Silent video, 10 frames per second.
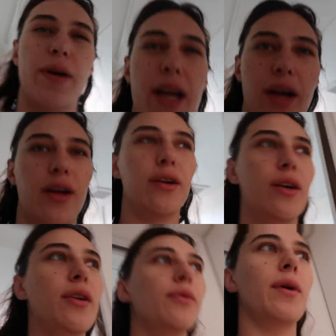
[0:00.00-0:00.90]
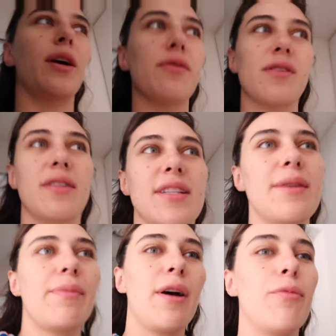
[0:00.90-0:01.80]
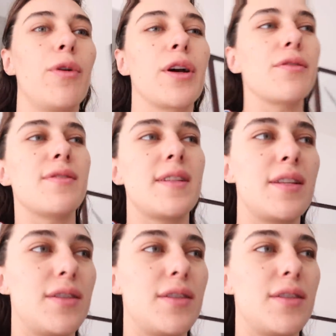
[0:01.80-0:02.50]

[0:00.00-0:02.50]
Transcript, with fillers: where, what goes on Depop, what goes to